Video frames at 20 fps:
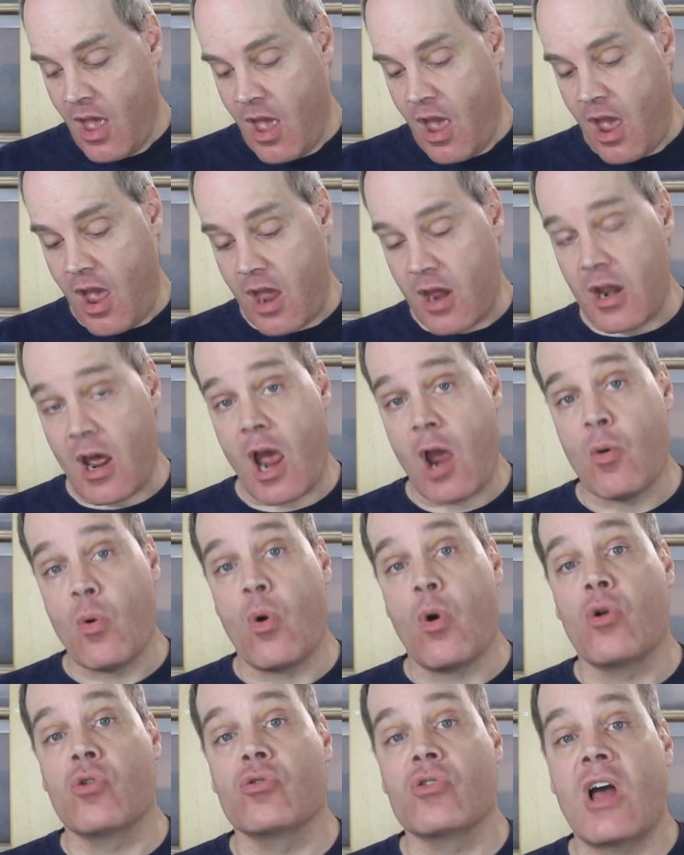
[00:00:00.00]
And I
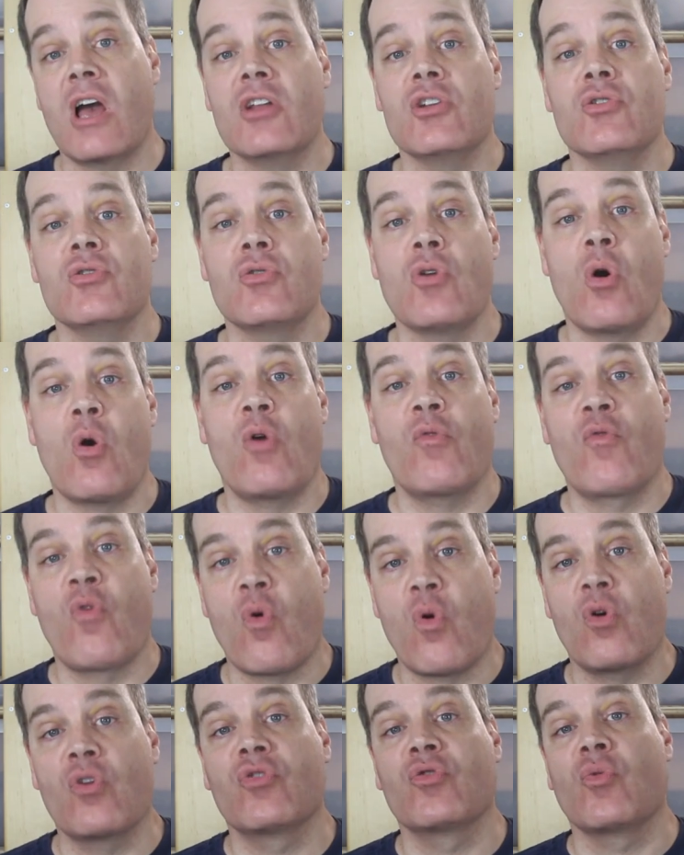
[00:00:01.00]
will let you know, of
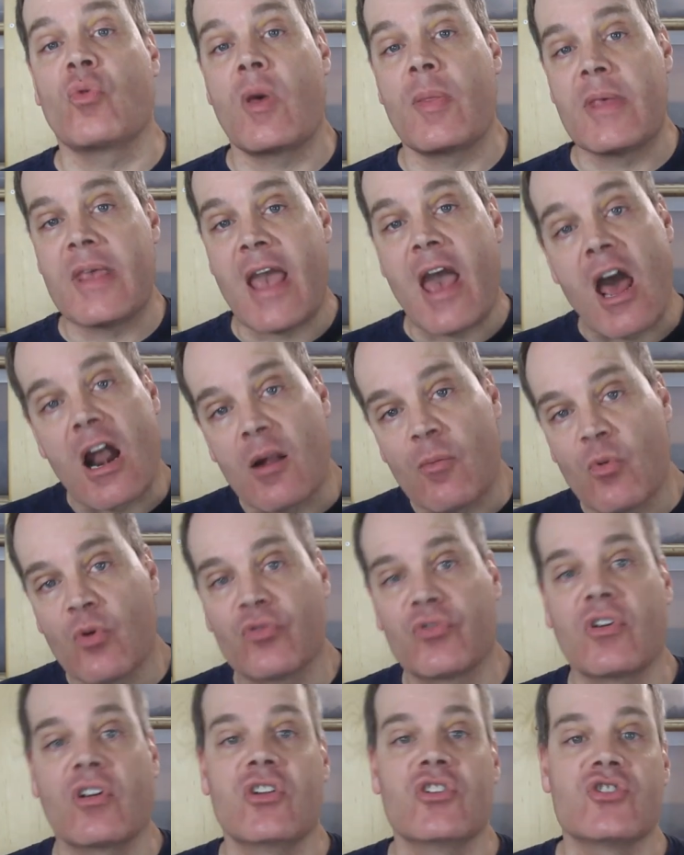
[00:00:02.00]
course, when the animal
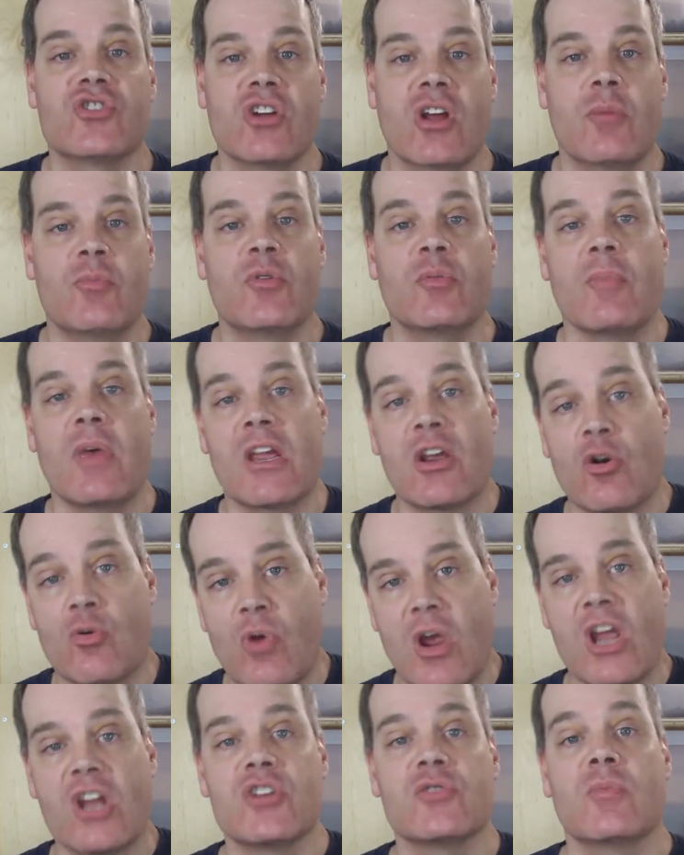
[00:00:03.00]
is going to ship. Make
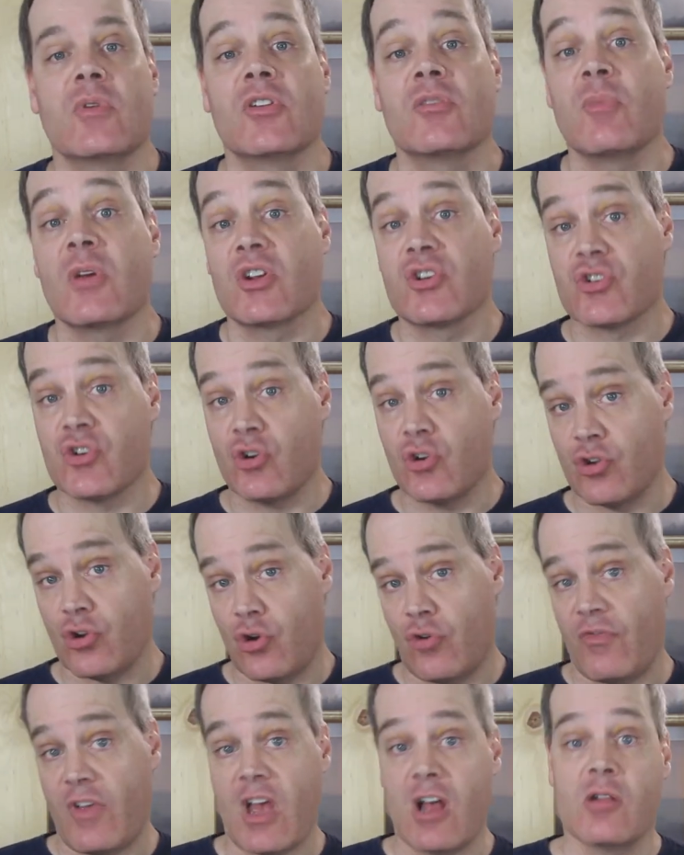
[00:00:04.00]
arrangements. Make sure
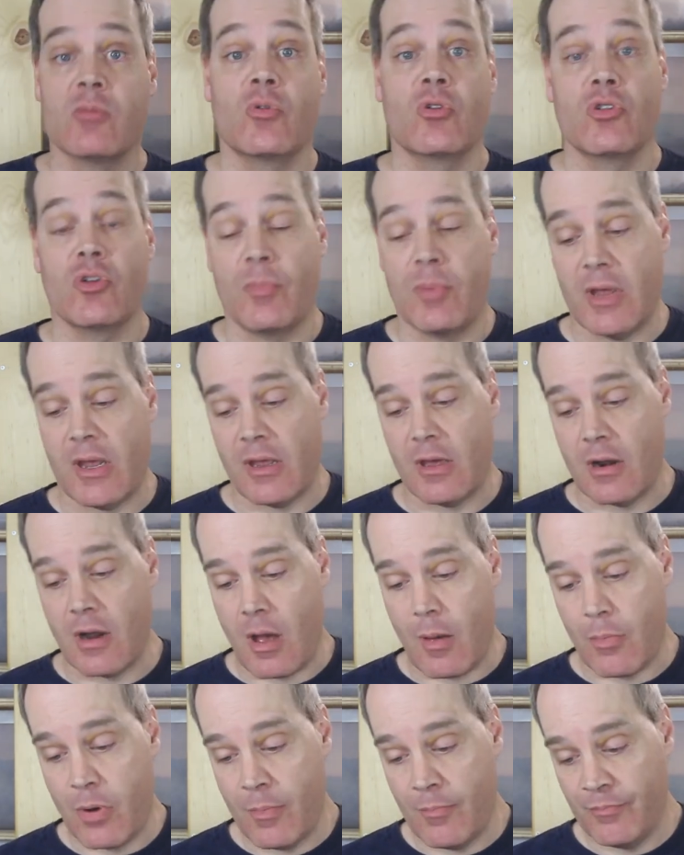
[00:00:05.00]
you're available to pick it
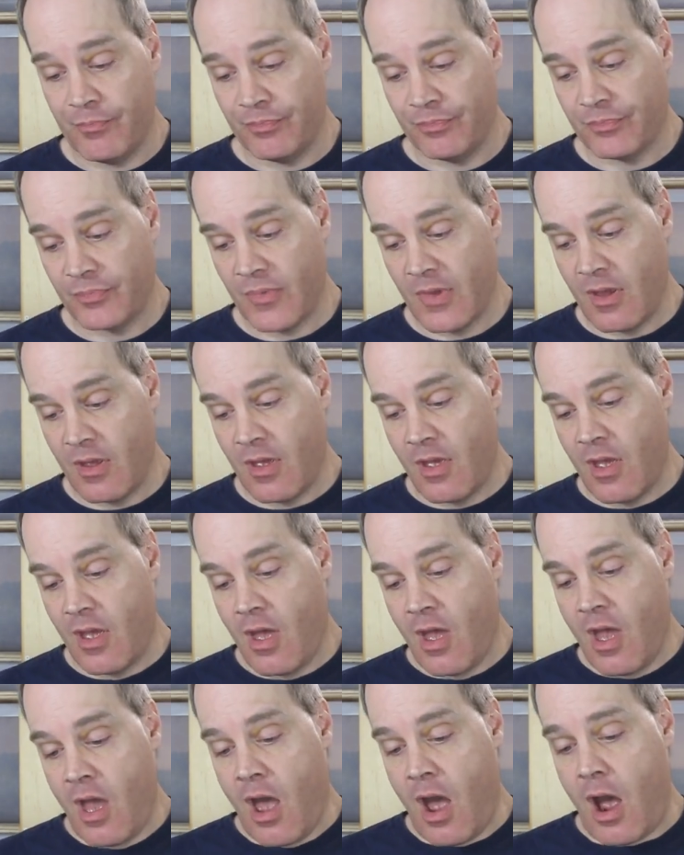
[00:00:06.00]
up.
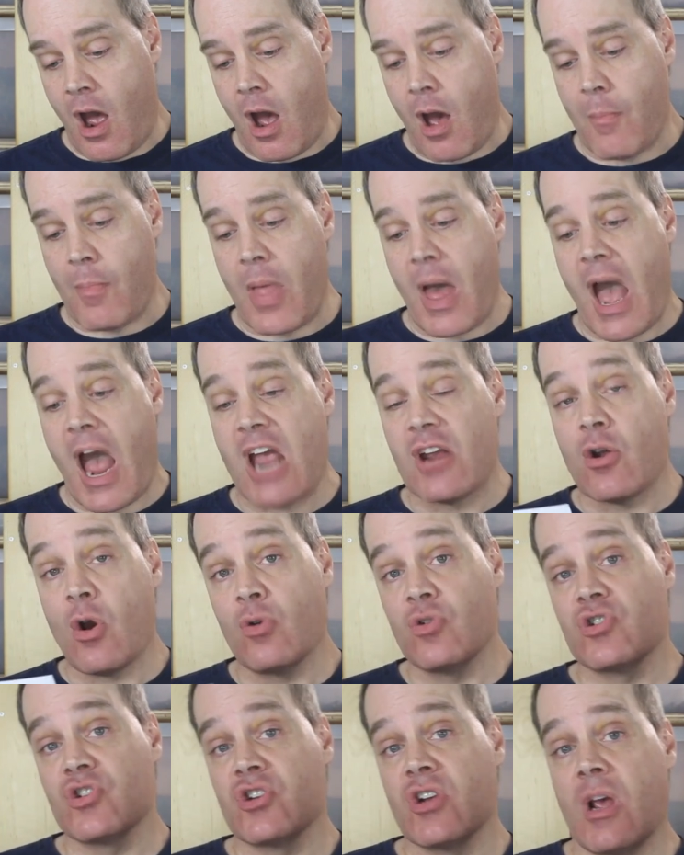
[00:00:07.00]
I
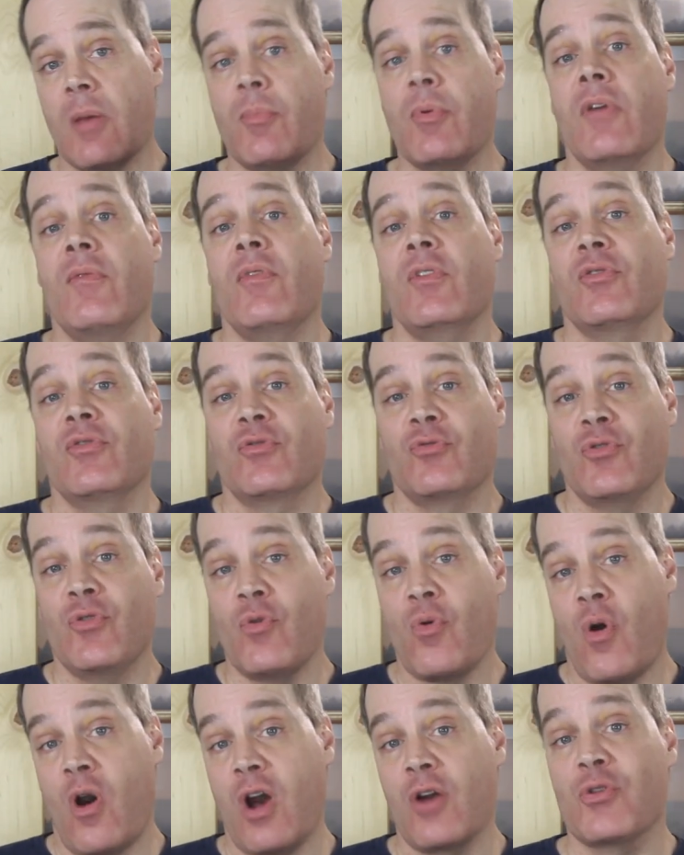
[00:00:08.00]
don't ship if it's
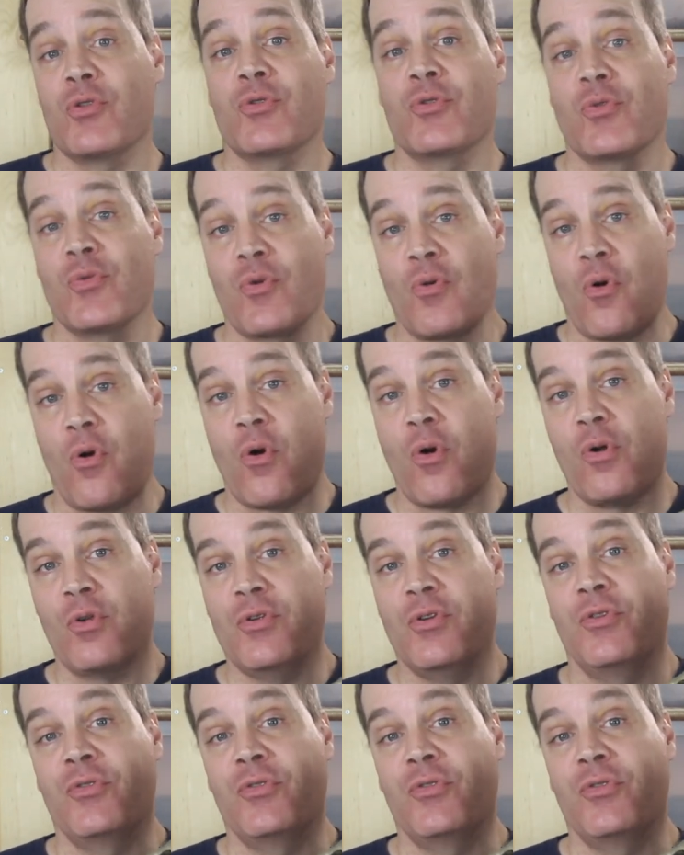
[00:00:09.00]
too hot or too cold.